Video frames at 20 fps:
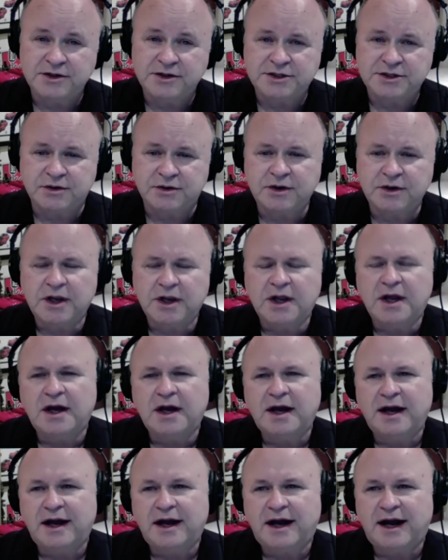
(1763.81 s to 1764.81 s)
So
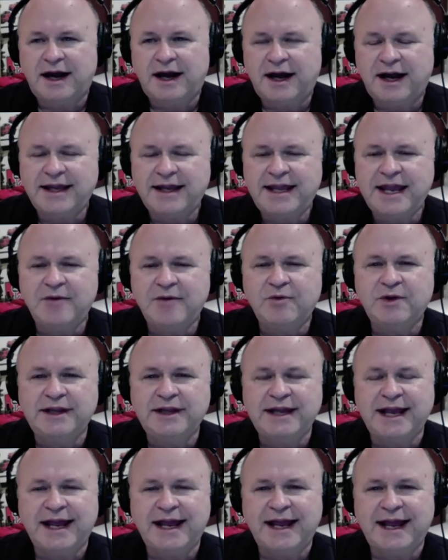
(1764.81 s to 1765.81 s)
I can't
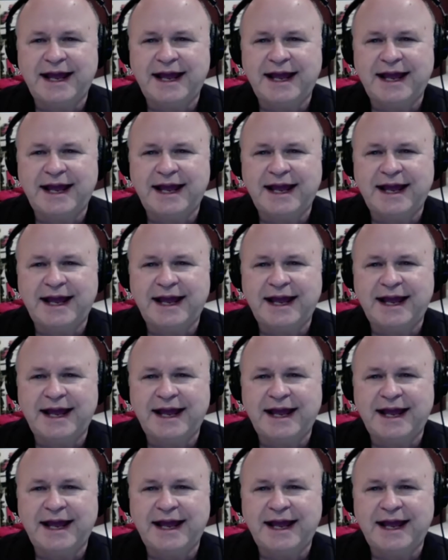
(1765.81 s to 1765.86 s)
really